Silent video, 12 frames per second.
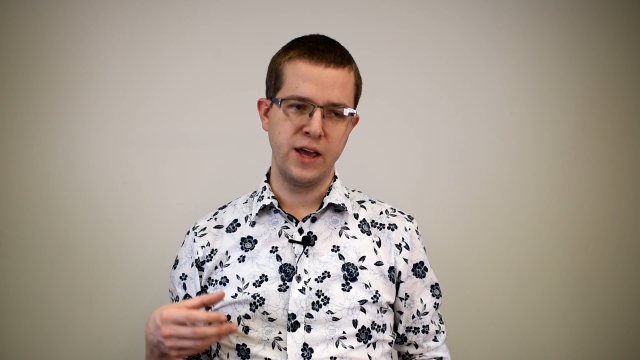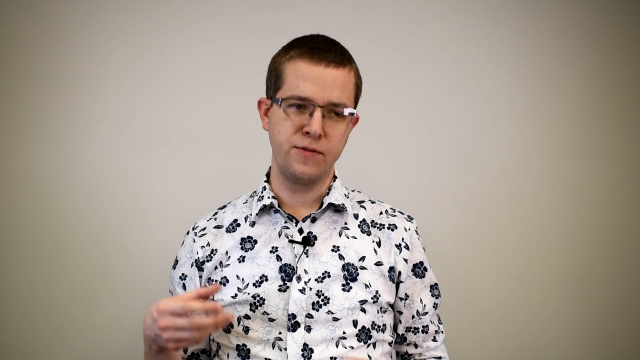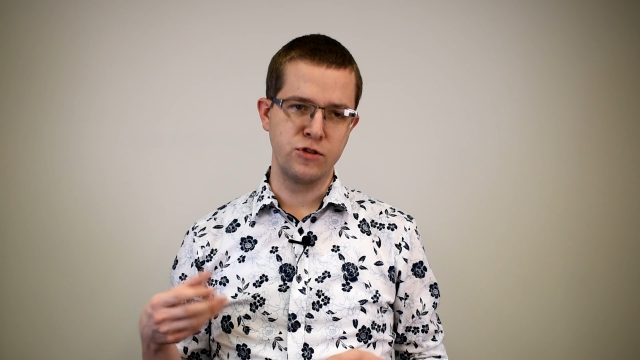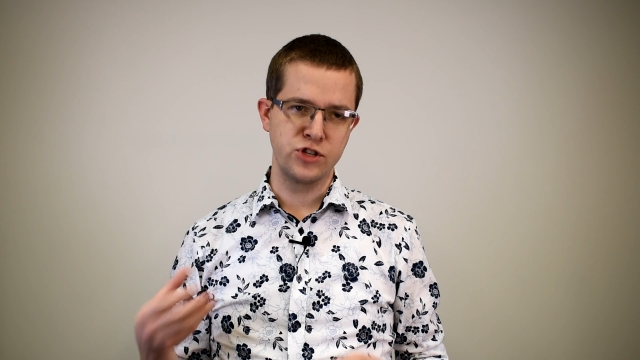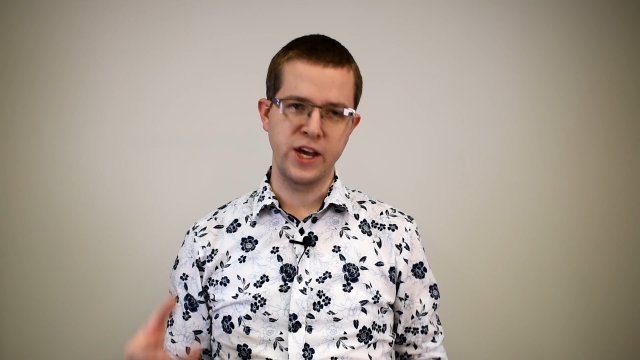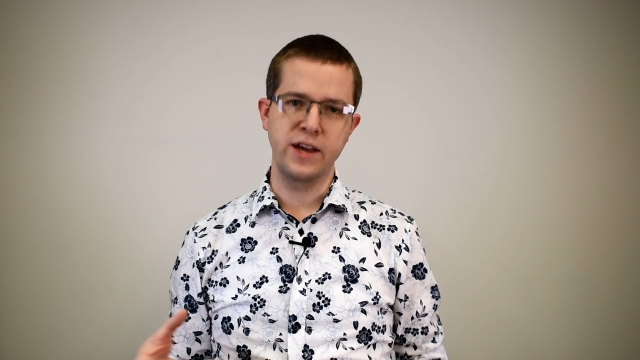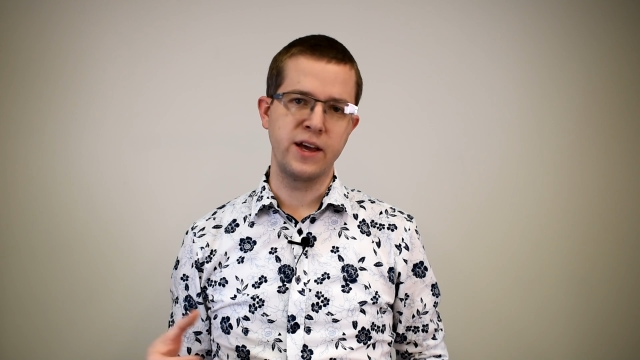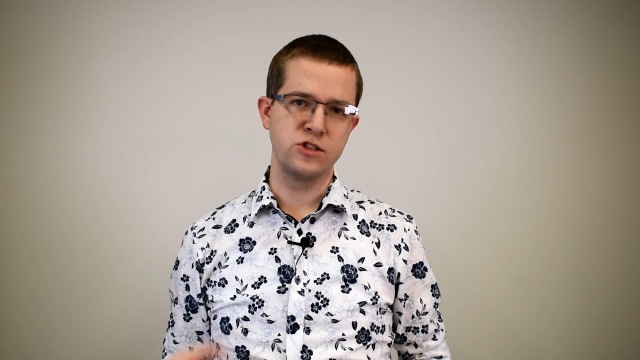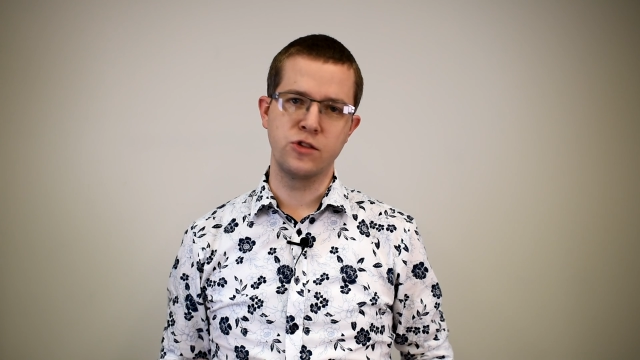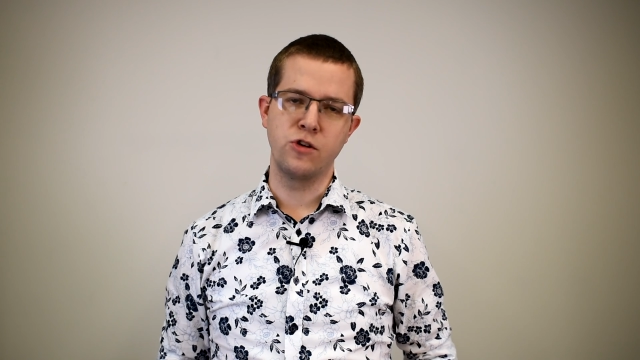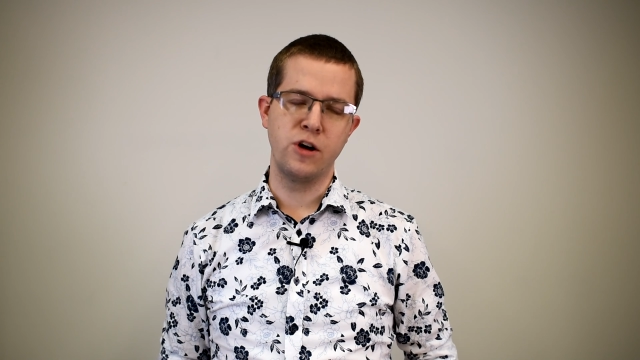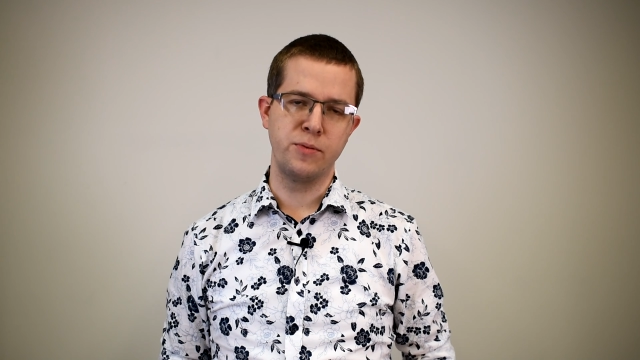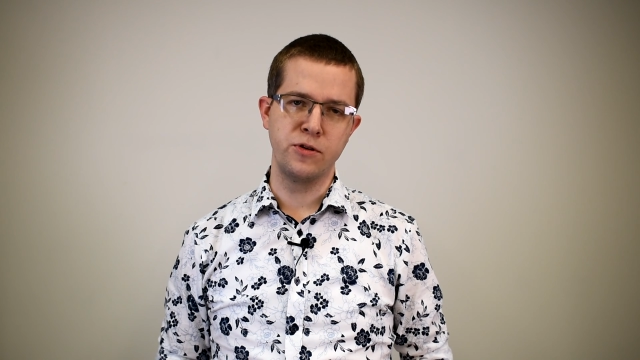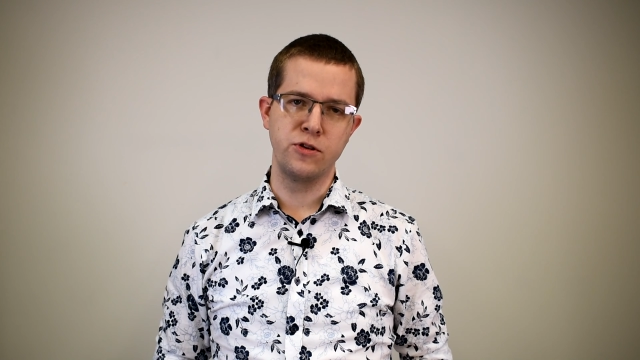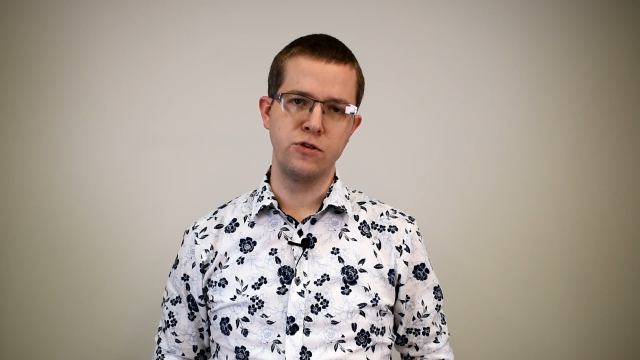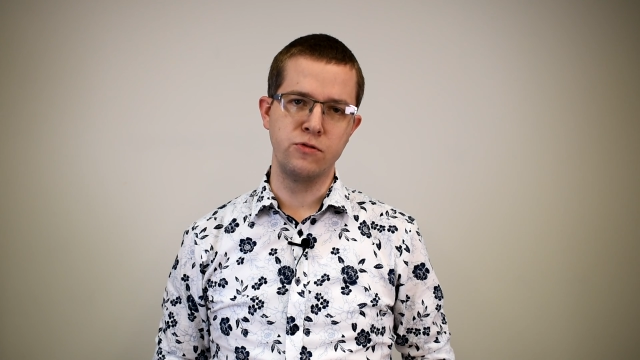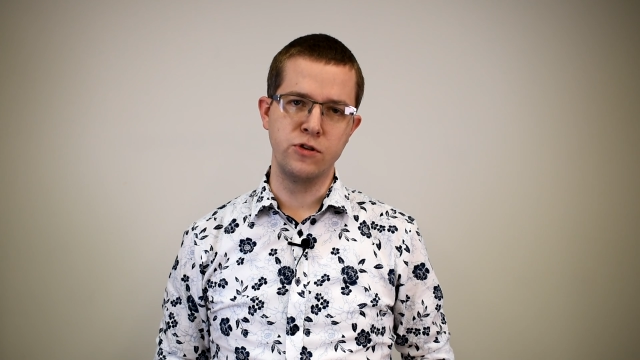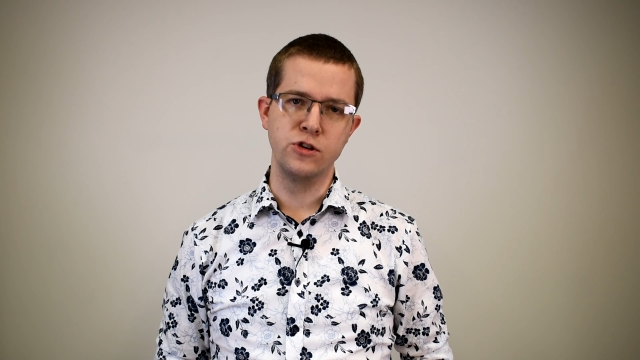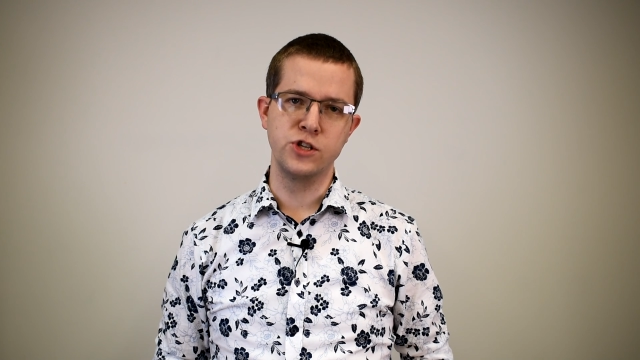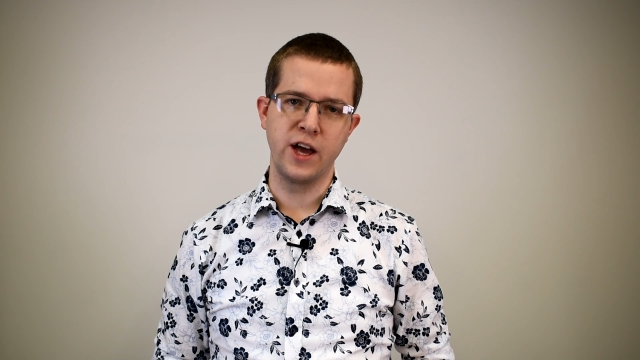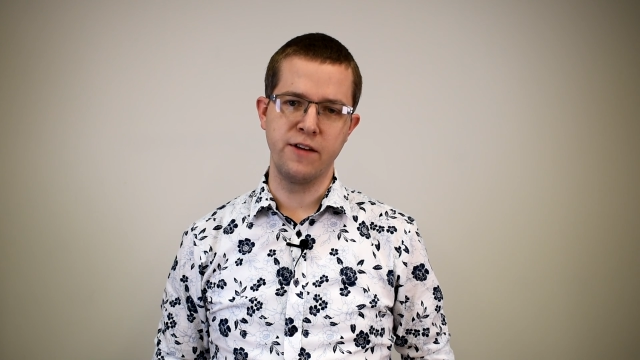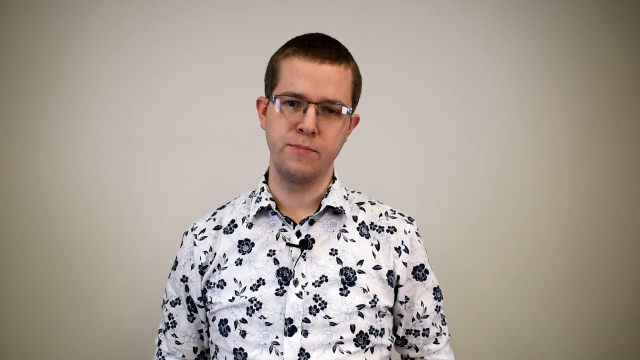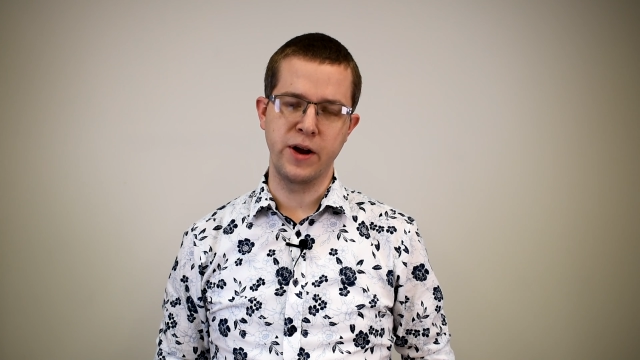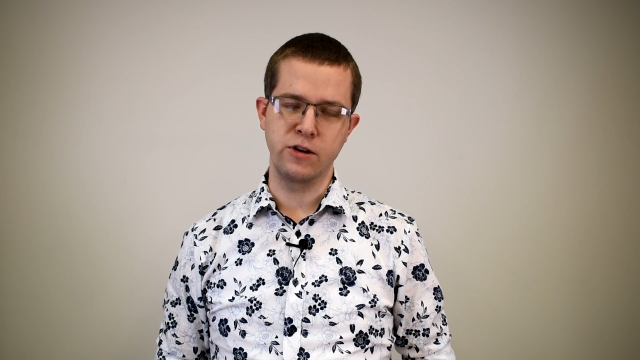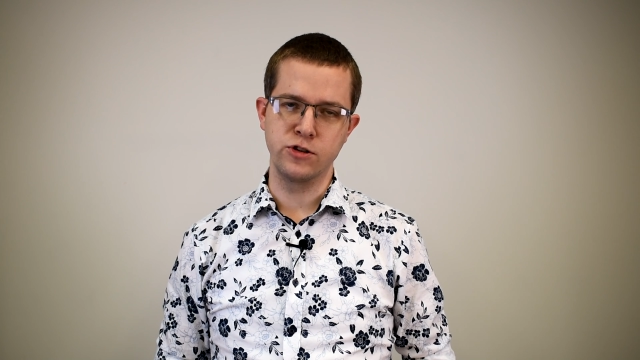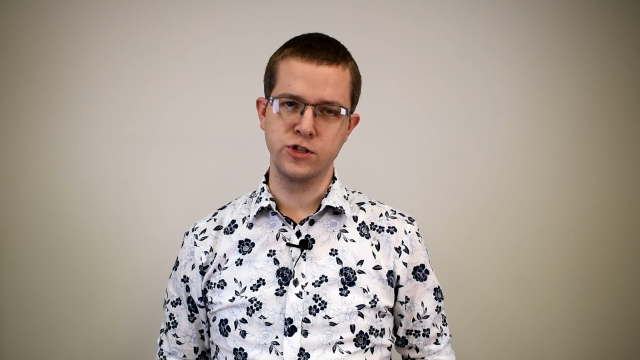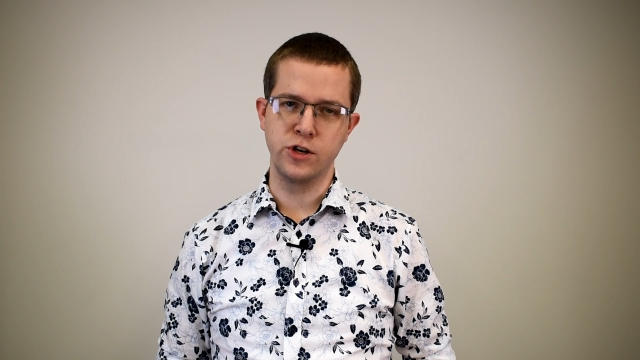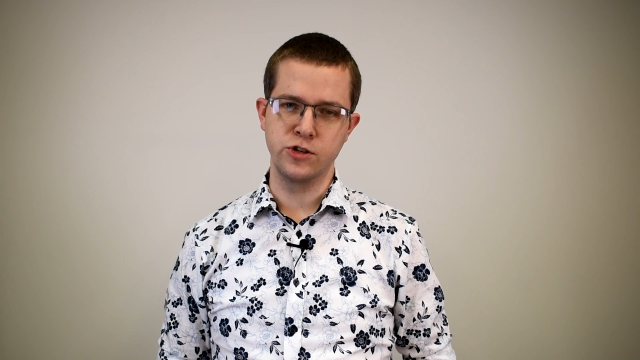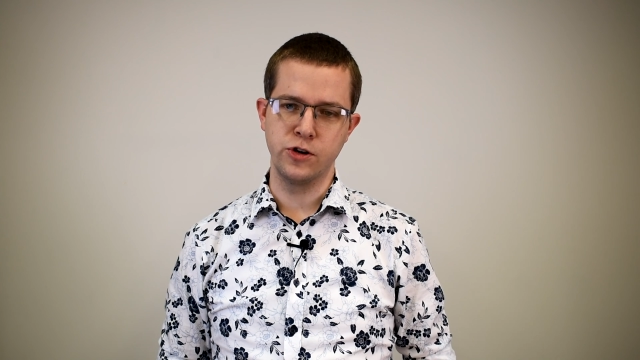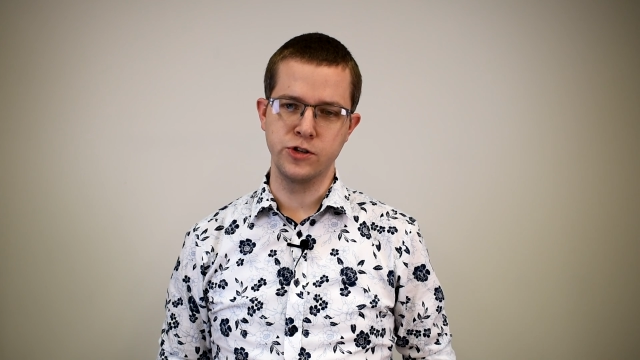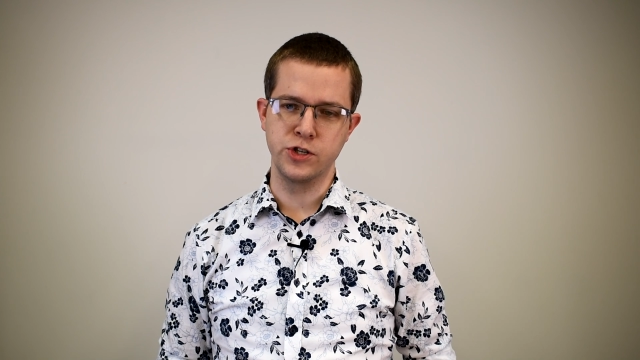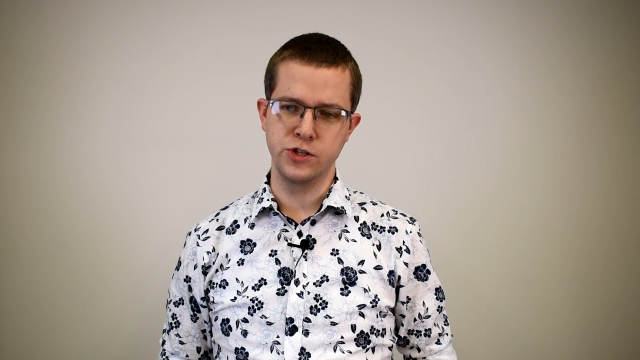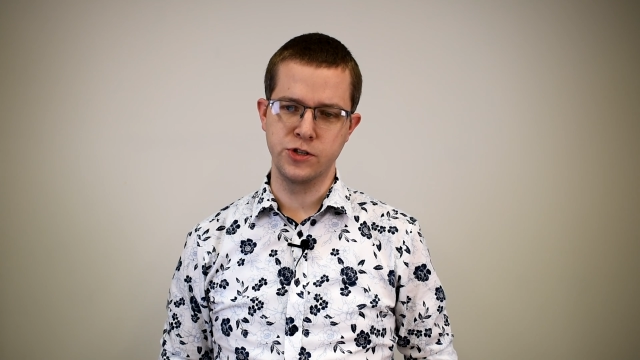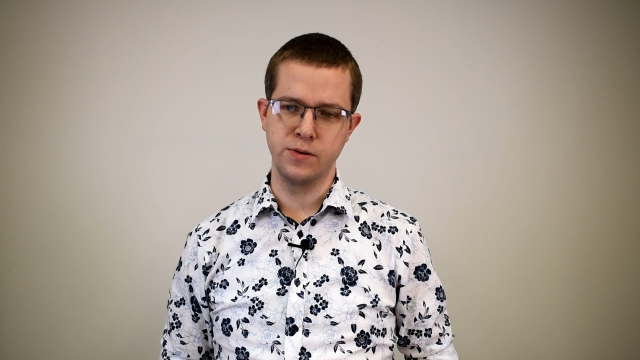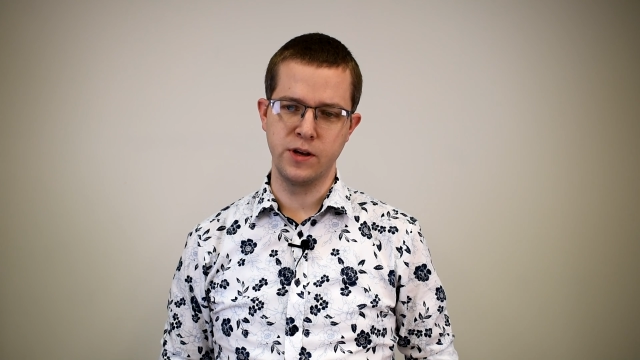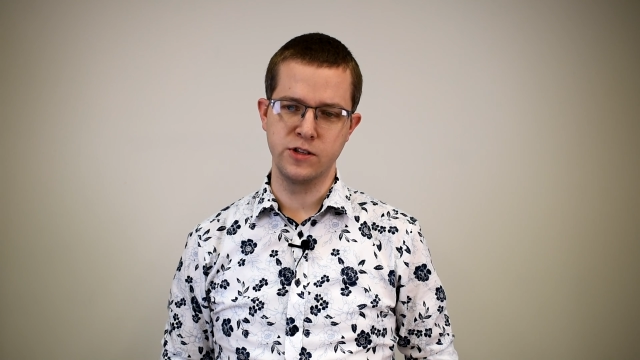If you're taking azathioprine, you usually have macrocytosis.